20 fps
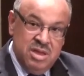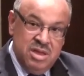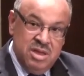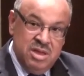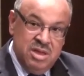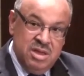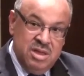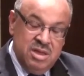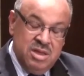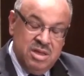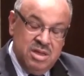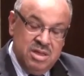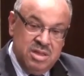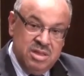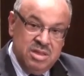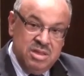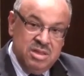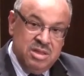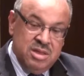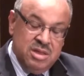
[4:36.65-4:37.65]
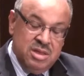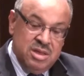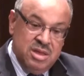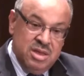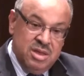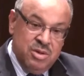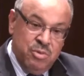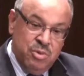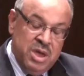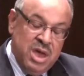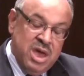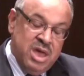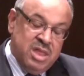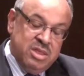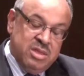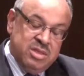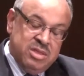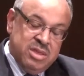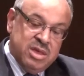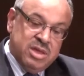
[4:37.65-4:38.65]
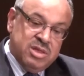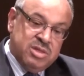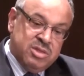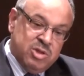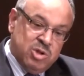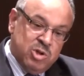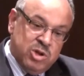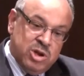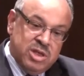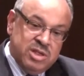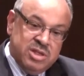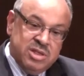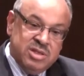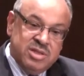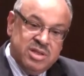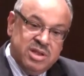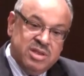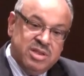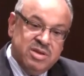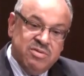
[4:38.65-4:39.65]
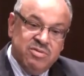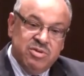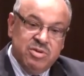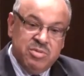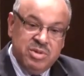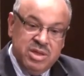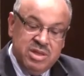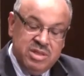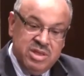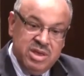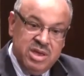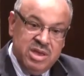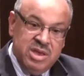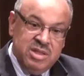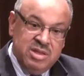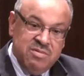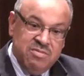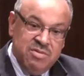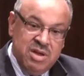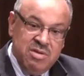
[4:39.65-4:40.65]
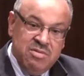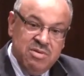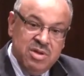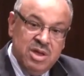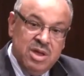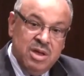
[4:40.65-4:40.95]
And we had the second generation starting from 1985,